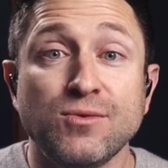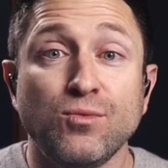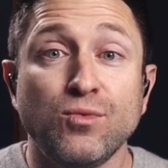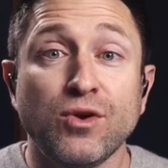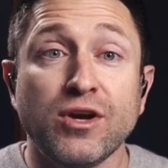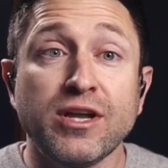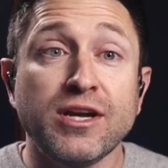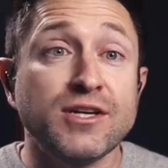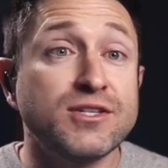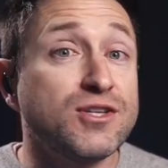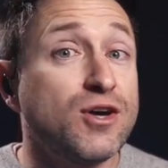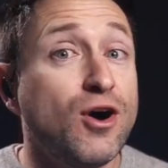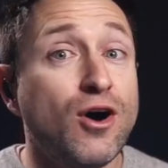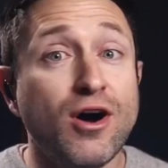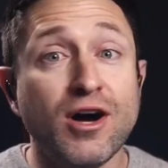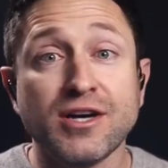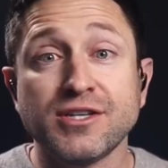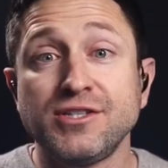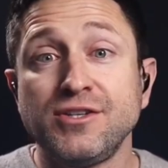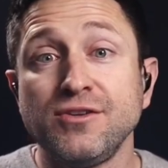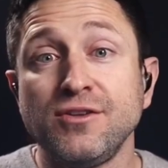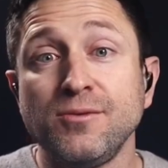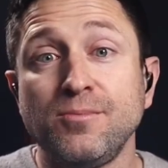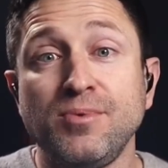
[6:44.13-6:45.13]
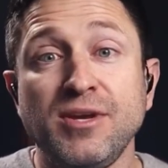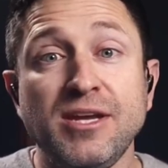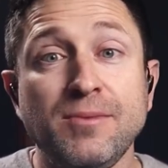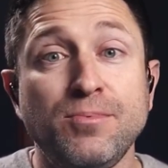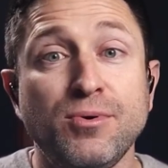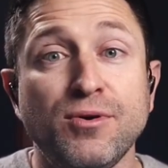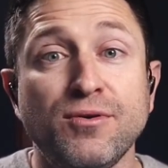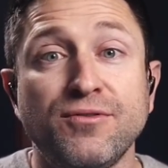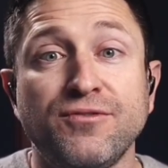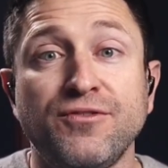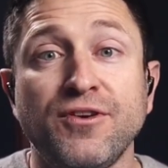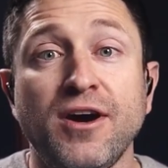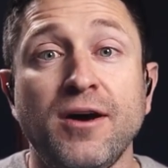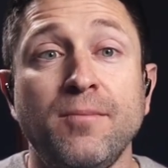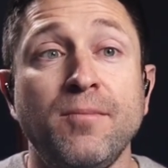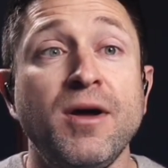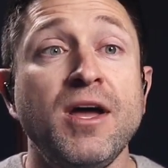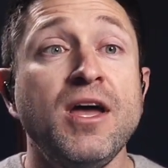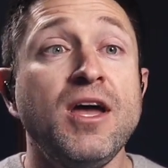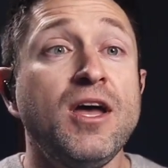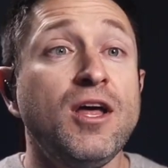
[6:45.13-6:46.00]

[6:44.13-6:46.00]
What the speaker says: We're going to talk to the people from